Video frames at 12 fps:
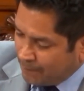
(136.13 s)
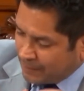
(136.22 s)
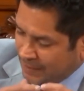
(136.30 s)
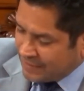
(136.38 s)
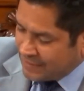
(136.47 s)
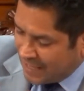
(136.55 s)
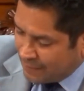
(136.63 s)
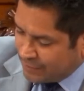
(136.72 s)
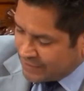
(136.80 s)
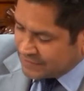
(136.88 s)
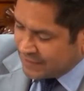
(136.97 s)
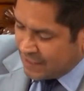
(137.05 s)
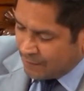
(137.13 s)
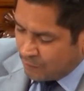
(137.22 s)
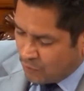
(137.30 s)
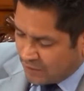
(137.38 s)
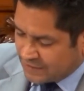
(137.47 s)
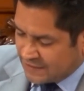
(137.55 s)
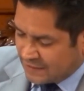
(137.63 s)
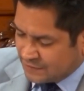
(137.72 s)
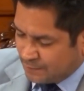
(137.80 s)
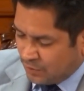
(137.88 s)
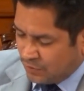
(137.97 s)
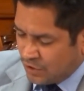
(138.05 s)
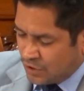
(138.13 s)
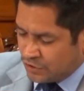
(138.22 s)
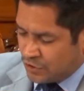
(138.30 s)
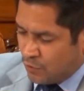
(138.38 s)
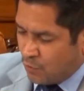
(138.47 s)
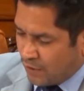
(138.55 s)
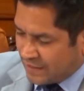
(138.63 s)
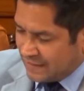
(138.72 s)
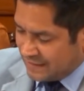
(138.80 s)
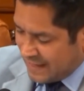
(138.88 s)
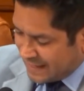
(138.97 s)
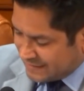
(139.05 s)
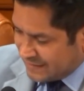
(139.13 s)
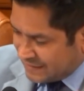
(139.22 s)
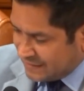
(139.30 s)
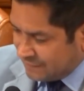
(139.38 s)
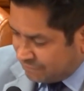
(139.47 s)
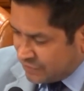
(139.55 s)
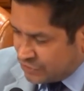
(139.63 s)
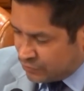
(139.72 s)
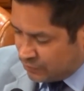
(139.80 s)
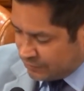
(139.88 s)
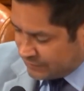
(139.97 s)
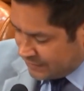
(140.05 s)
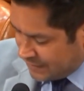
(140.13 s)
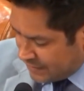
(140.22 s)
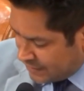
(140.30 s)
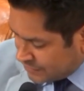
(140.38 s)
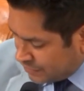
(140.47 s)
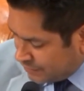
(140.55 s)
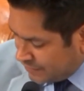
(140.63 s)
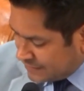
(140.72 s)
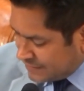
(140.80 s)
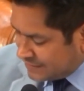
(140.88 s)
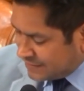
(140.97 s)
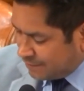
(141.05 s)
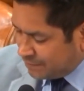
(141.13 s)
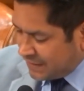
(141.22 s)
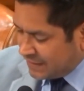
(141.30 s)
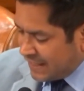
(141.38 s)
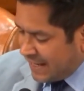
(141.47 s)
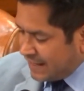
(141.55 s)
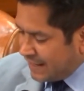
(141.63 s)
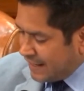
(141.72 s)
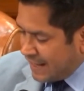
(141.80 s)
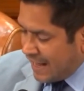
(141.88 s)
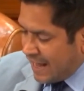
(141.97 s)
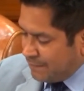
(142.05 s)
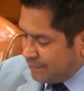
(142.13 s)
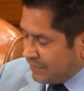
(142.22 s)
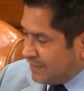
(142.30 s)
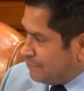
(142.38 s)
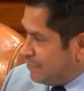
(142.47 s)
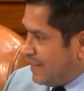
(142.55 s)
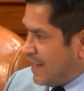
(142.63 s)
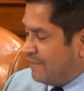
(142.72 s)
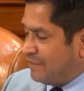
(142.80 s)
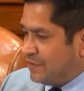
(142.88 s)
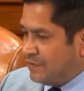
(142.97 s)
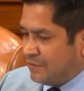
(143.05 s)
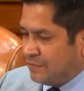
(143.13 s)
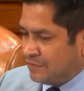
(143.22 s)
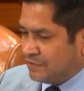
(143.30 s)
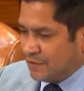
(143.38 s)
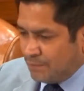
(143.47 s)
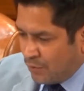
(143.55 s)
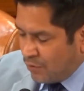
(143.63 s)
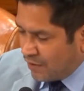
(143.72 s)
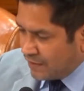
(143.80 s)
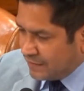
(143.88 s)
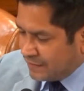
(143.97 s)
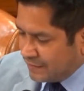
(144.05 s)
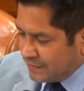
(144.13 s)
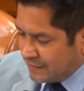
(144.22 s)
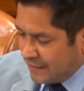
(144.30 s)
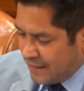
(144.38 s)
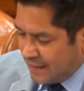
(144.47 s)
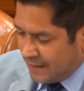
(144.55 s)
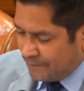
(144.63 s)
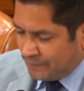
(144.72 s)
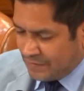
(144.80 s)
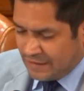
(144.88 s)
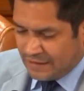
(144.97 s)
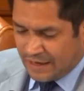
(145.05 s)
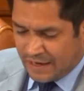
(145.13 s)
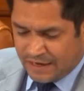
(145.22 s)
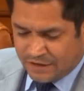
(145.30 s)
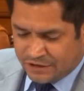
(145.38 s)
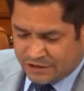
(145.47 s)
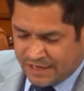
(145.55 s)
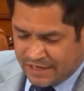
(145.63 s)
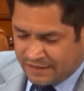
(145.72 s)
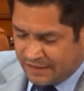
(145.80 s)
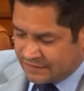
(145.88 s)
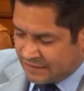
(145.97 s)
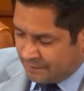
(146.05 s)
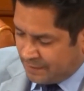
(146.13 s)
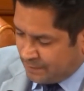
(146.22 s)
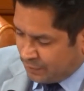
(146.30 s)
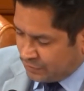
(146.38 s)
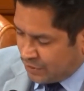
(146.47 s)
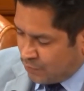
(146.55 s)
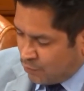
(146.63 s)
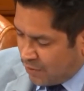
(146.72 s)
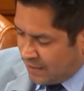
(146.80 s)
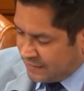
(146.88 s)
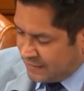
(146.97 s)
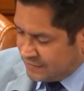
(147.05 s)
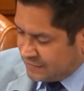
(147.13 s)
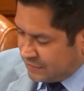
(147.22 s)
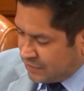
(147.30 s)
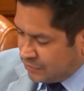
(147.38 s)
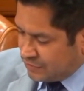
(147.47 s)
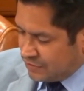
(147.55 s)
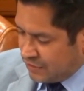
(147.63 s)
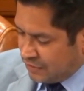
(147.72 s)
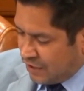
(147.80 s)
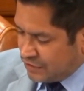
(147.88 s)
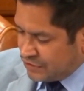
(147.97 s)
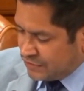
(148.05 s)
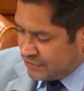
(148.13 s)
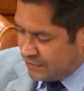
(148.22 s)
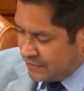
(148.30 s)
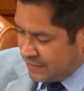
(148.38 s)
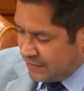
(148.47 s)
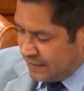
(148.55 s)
plug-in hybrids more accessible to working class individuals. So this is something that I believe we have to support. I understand that some people don't want this to go to the largest